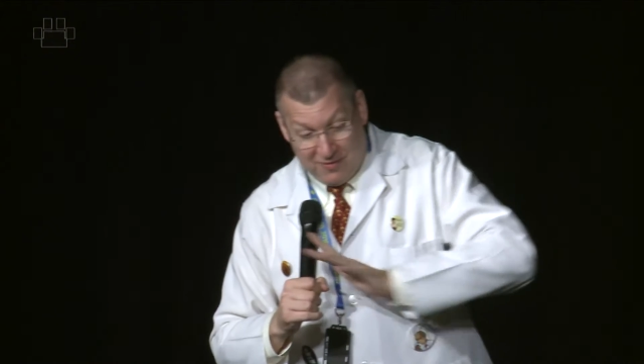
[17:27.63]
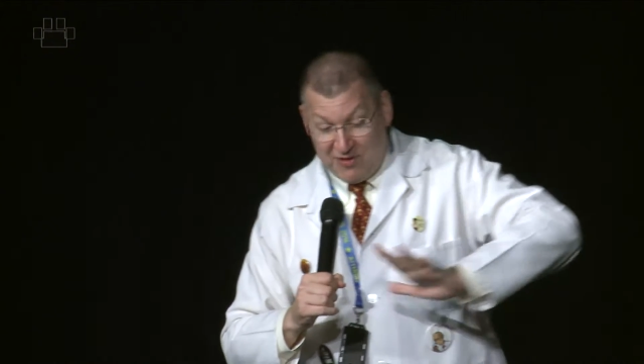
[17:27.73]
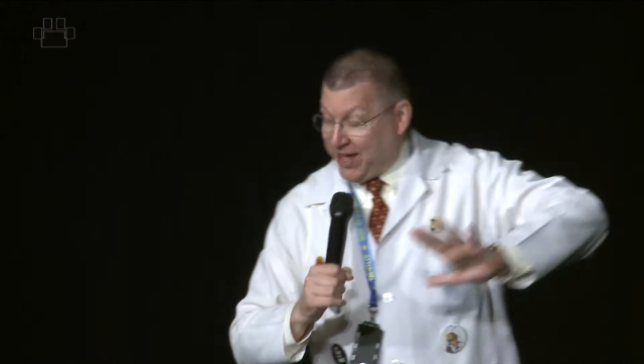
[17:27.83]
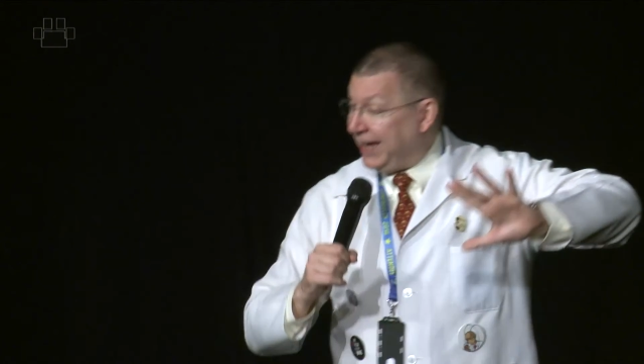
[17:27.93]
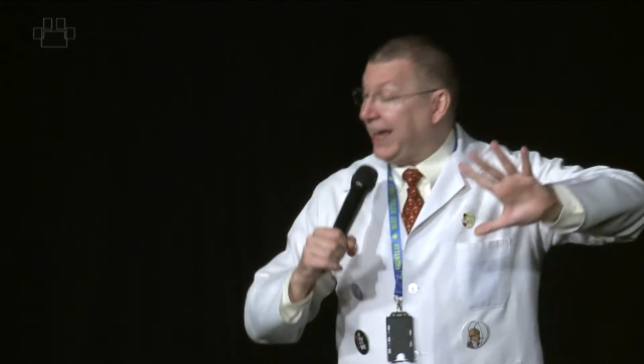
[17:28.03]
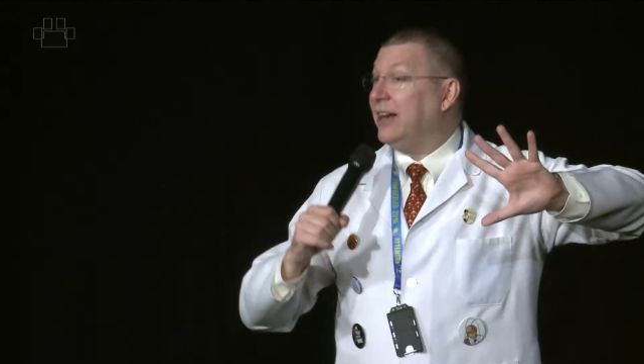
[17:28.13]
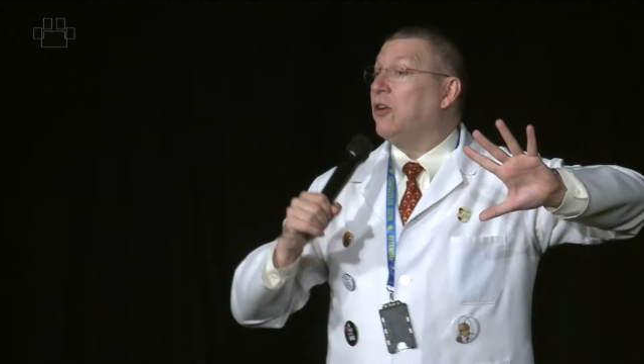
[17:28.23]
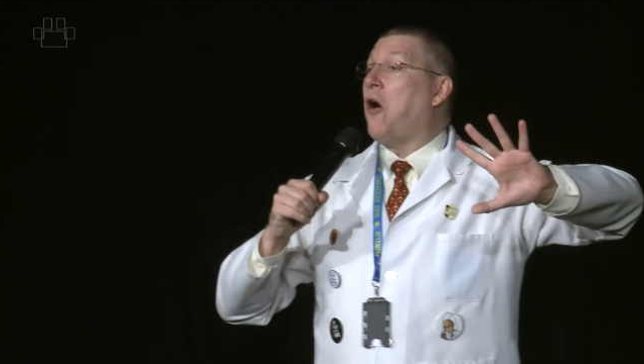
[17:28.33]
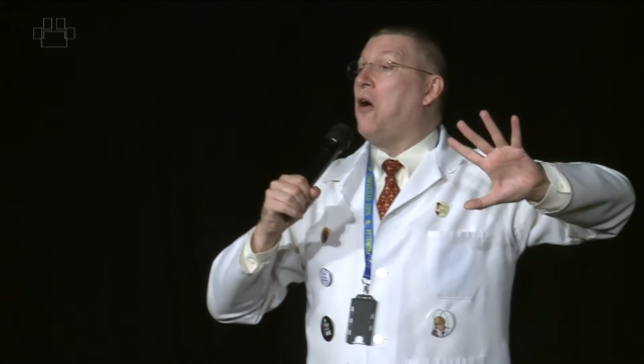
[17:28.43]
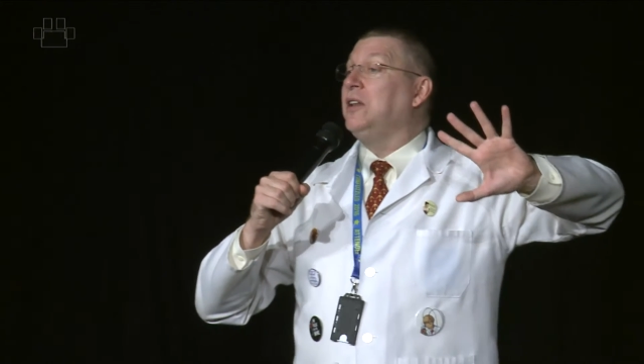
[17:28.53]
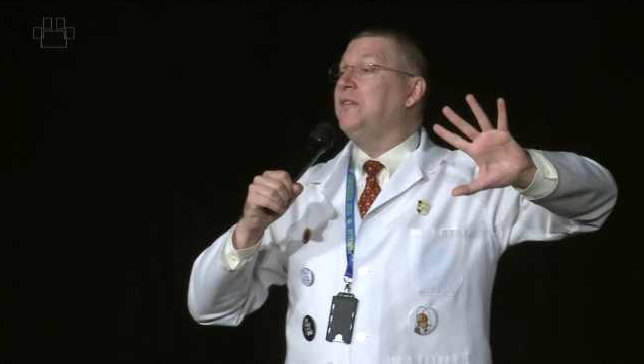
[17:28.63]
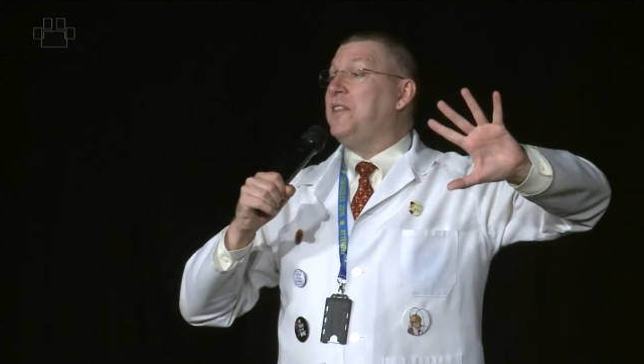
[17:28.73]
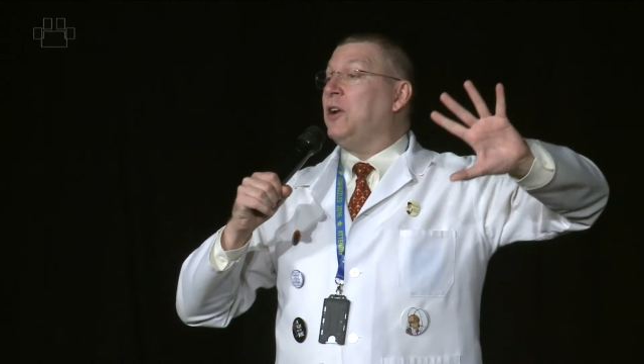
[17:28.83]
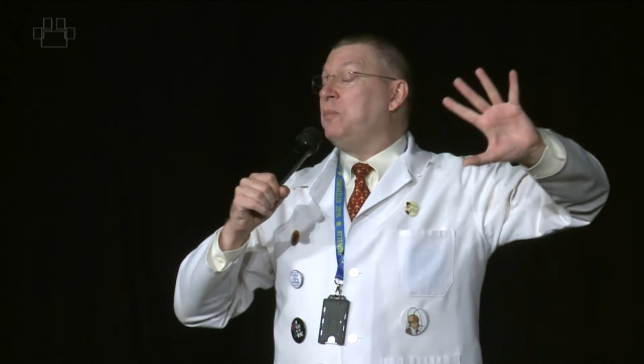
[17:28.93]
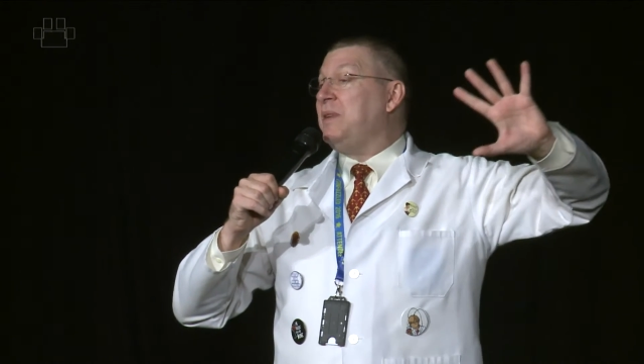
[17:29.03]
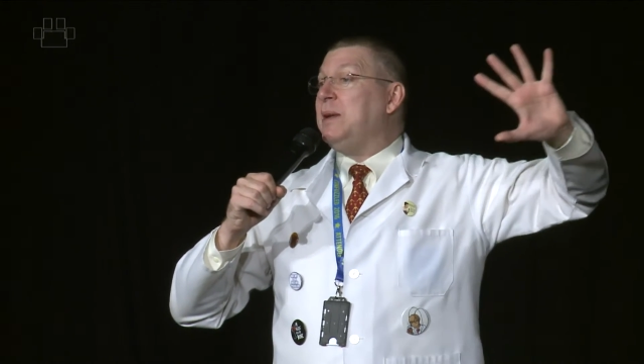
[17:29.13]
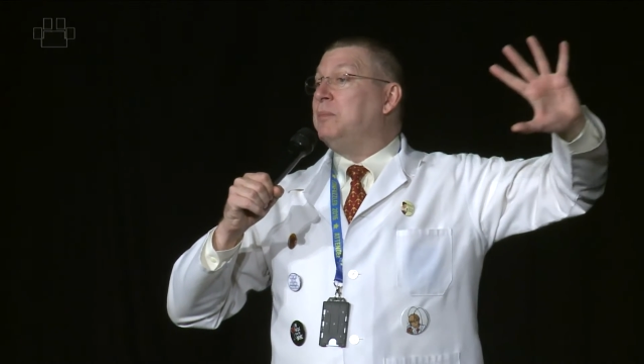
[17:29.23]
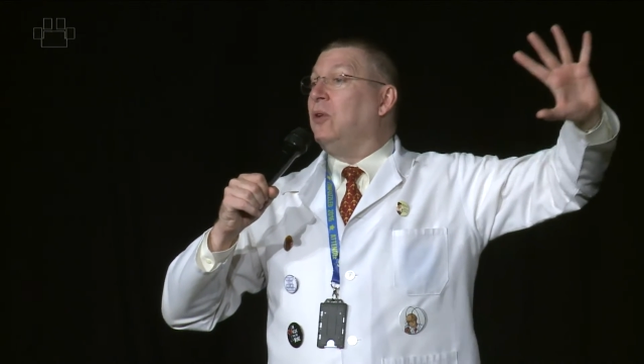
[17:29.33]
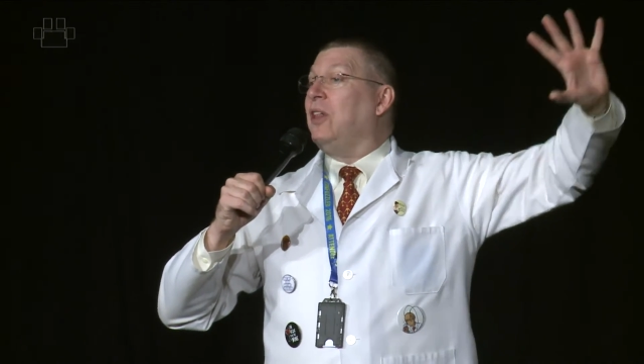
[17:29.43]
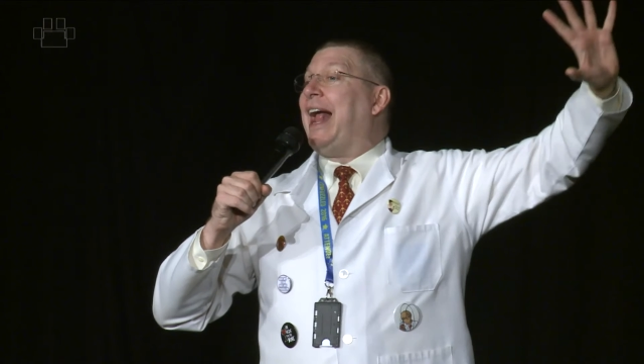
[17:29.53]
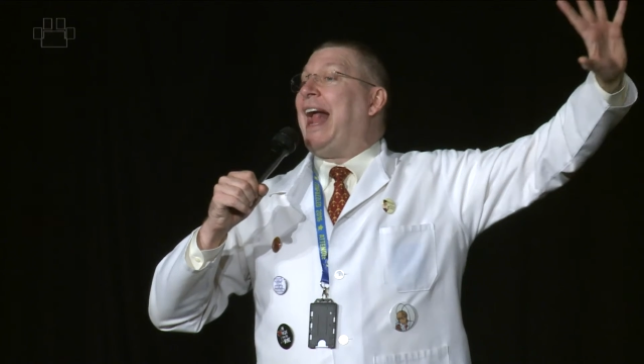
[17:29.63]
They get all of their people